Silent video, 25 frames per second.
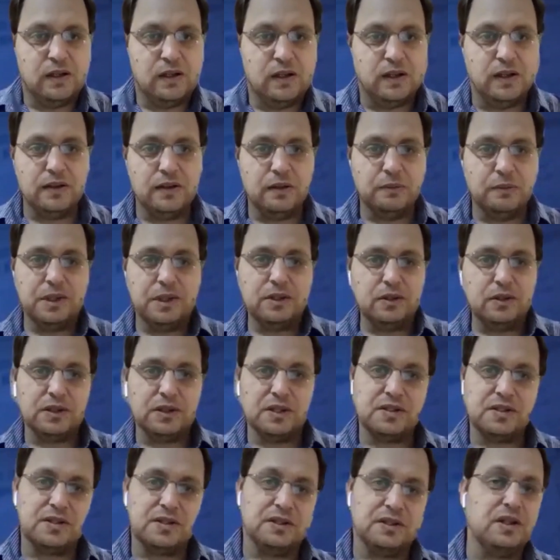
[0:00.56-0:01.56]
In the Middle
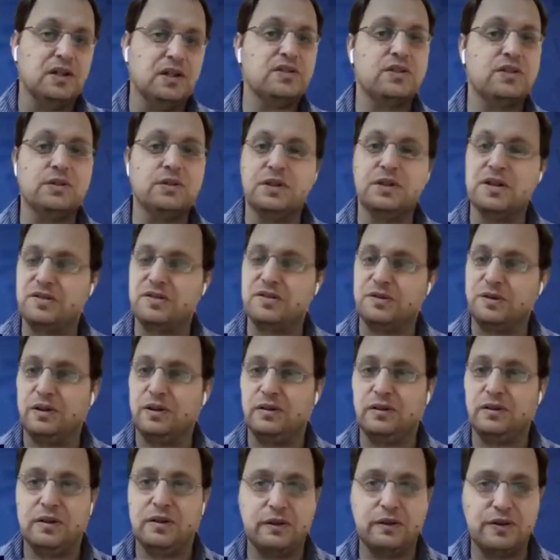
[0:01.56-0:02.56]
East and also in
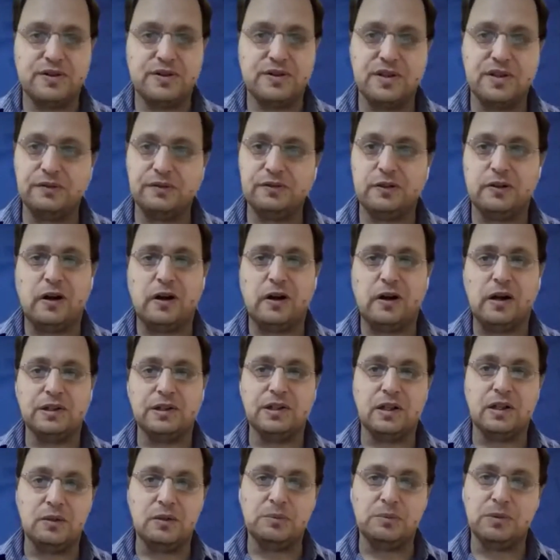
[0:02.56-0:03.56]
Israel, there is never a
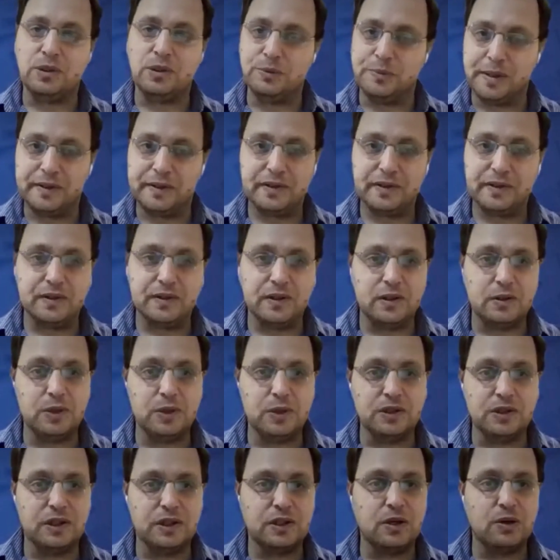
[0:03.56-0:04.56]
dull moment.
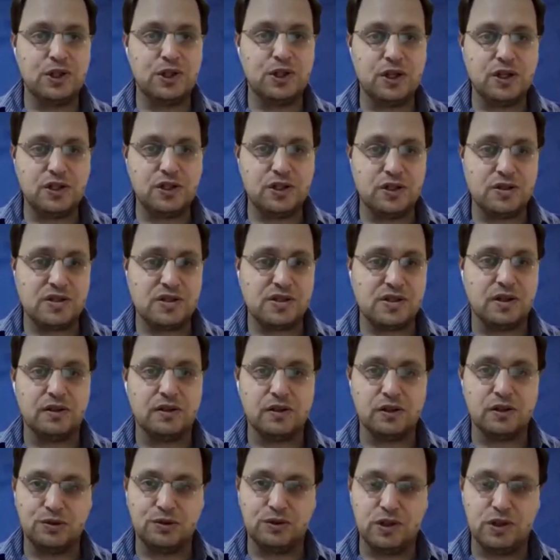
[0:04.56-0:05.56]
While negotiations on
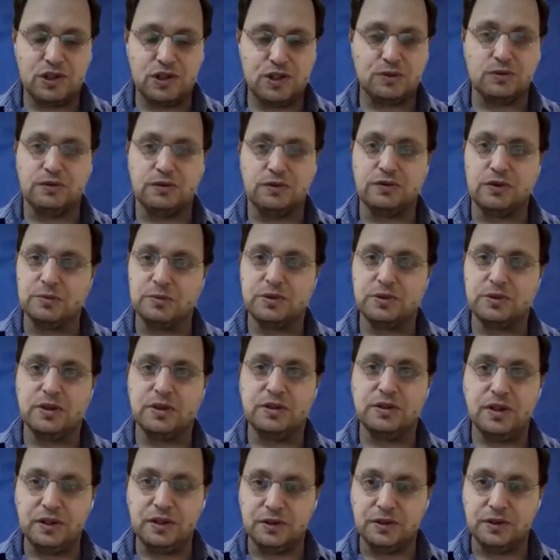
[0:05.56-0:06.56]
the judicial reform
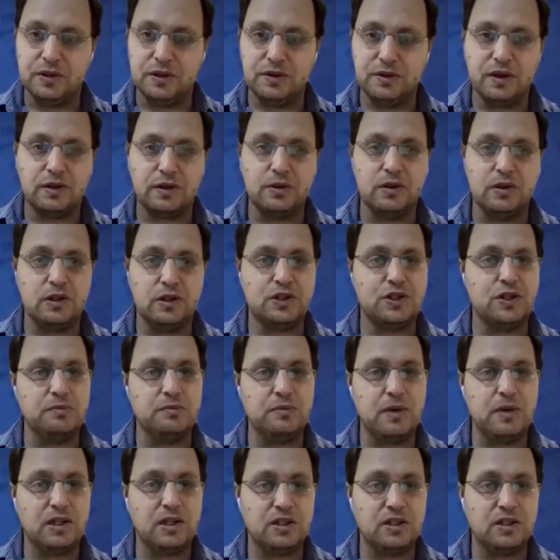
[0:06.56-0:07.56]
continue, the coalition
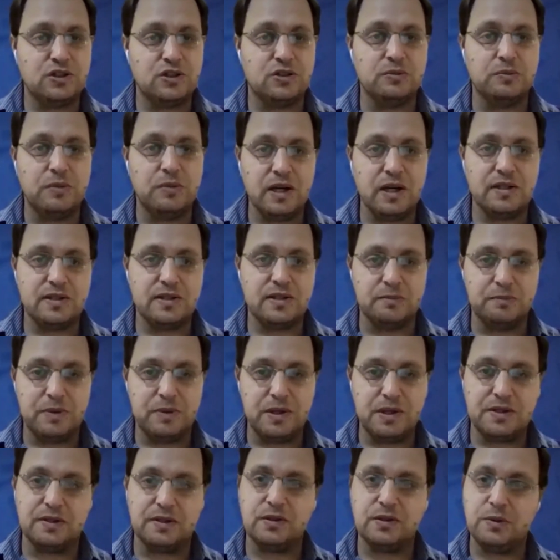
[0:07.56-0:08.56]
managed to buy some
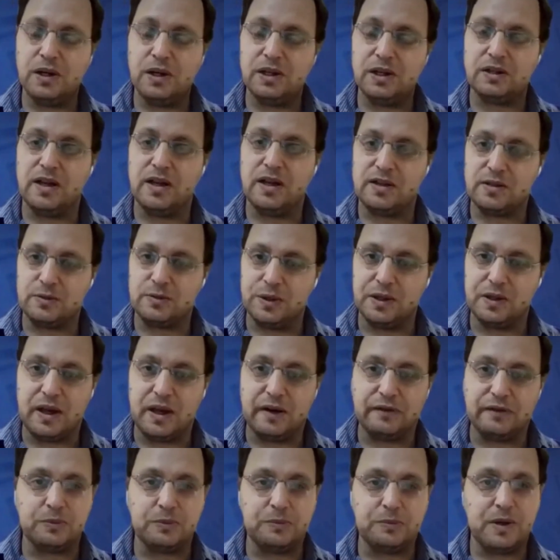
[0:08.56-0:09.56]
peace and quiet last week
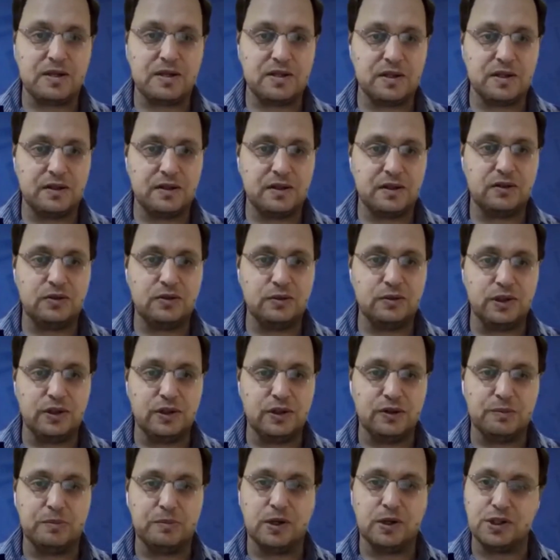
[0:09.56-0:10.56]
after passing the
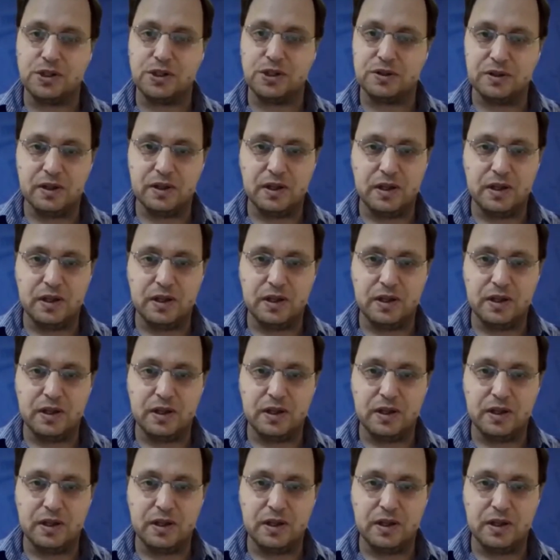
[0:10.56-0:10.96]
two-year budget.